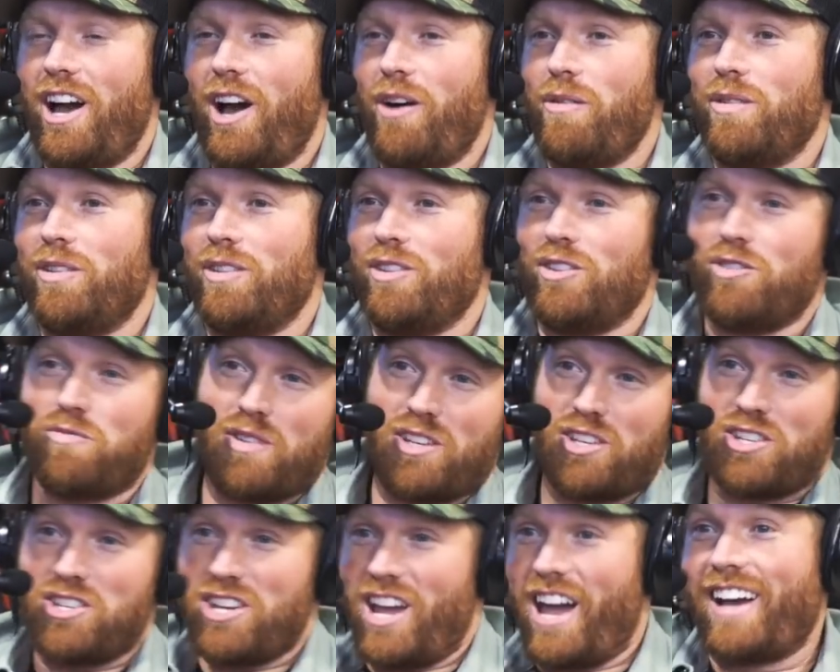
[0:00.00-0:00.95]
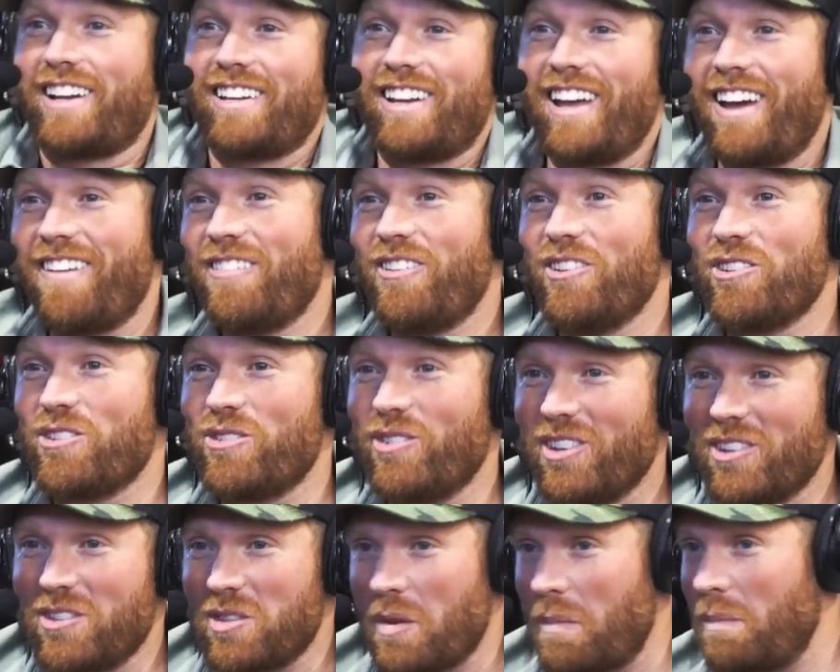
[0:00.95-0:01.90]
I would be jacked to have those
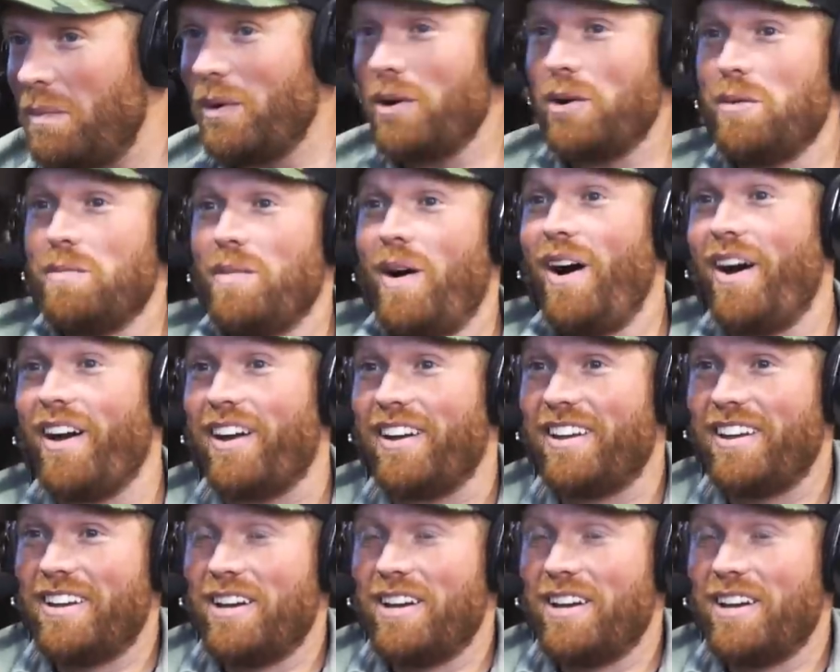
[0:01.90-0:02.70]
wheels, then put yeah, them on.